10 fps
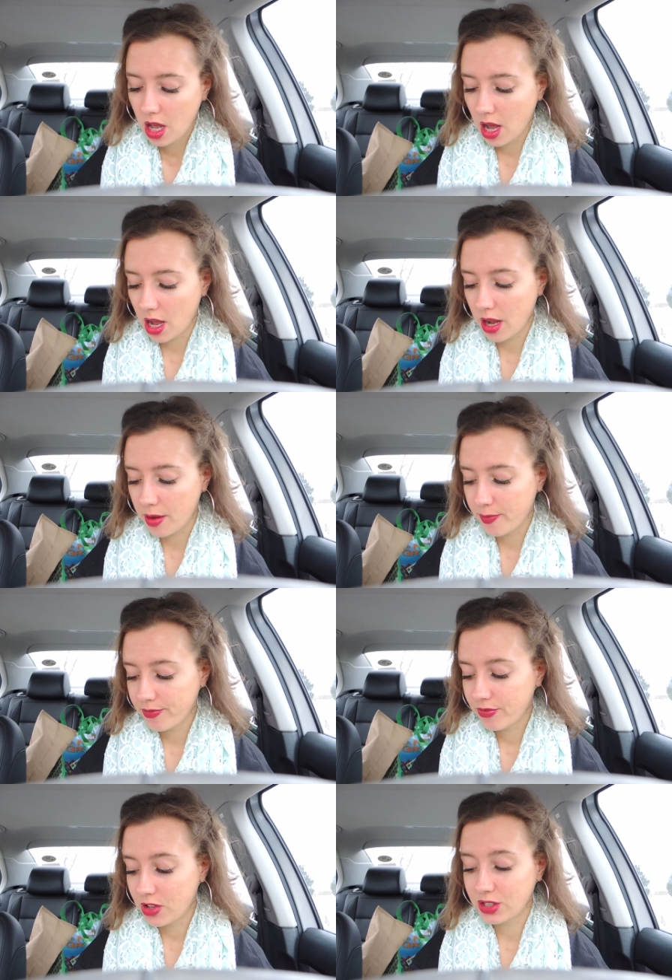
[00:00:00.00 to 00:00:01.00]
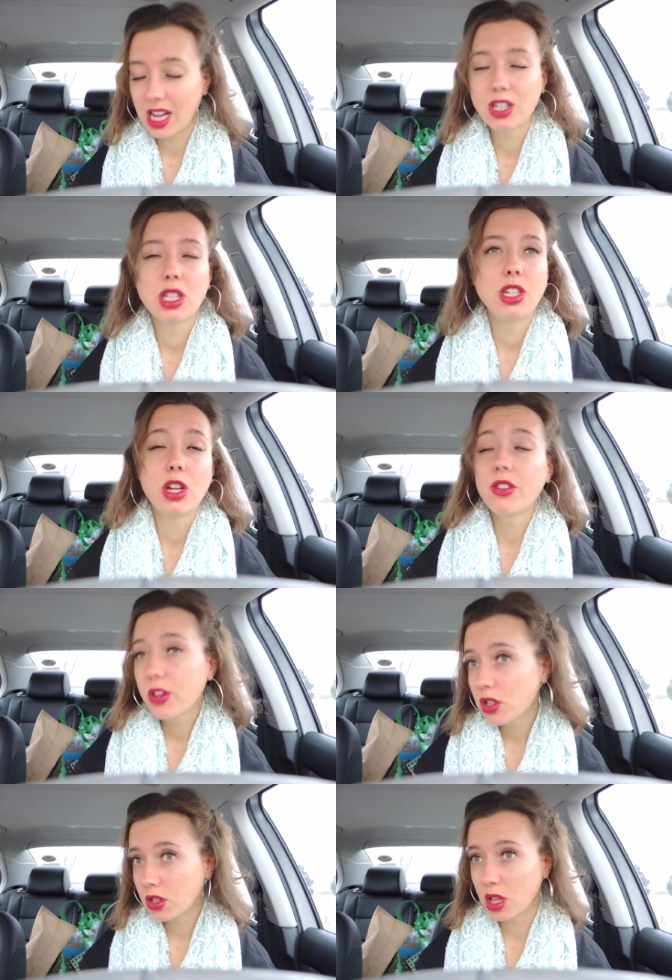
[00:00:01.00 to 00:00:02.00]
There's actually no
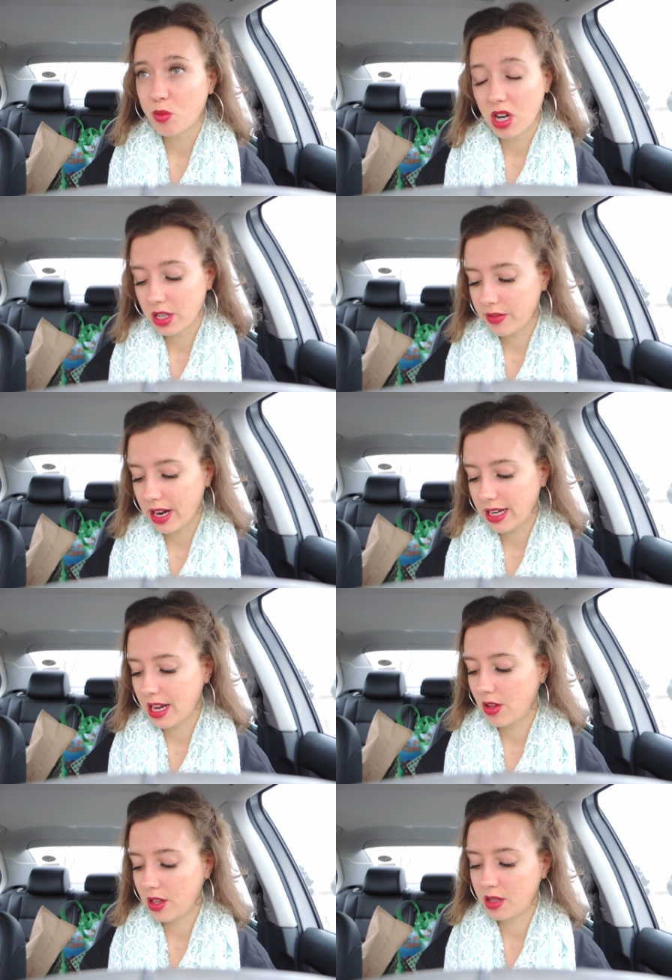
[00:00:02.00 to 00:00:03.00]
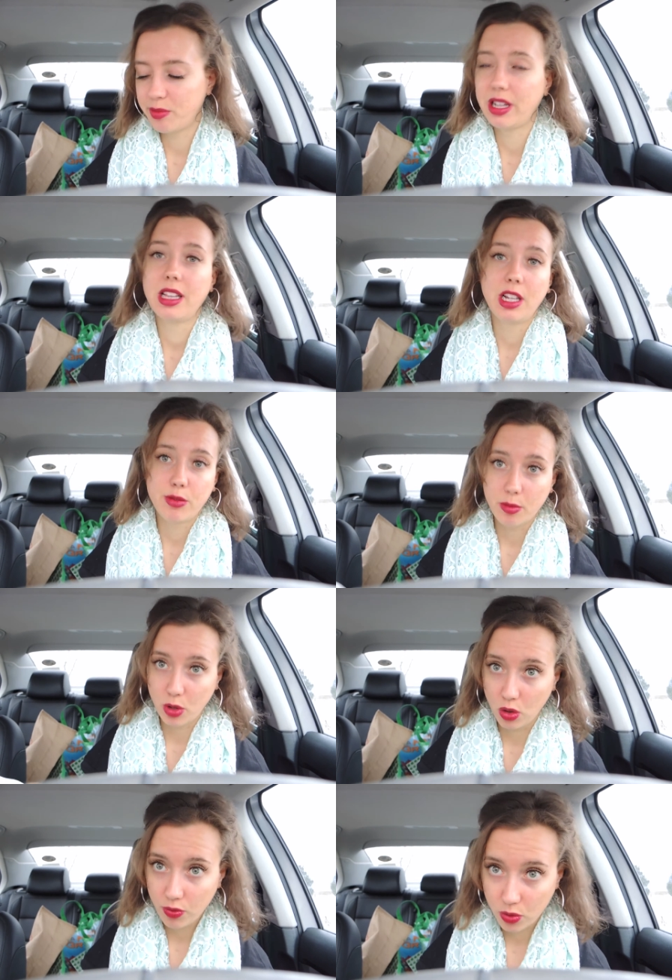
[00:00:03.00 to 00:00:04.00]
filters on the market right now that completely
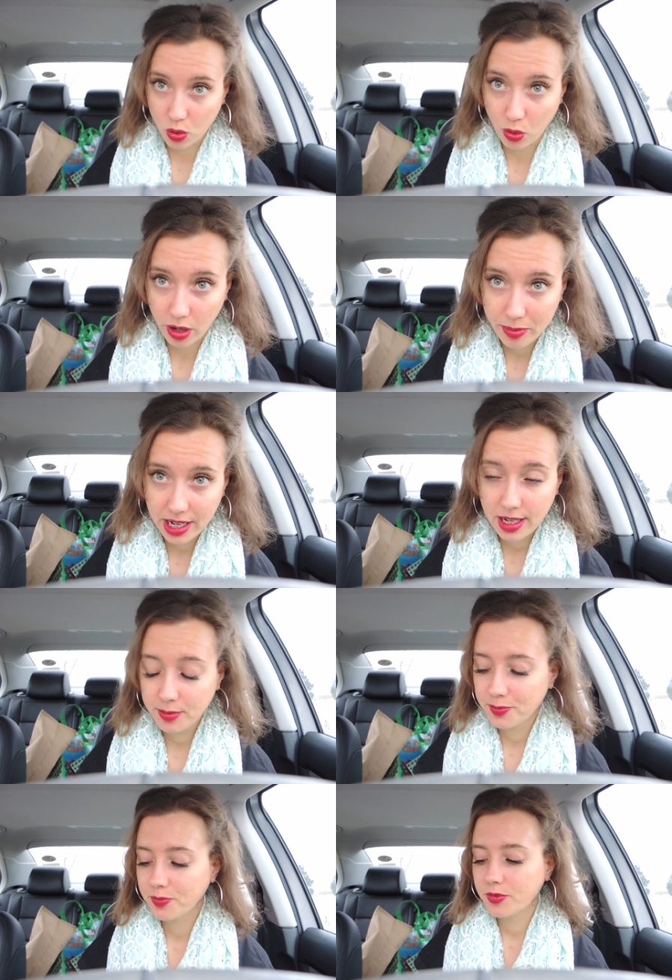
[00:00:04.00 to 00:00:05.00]
remove chloramine,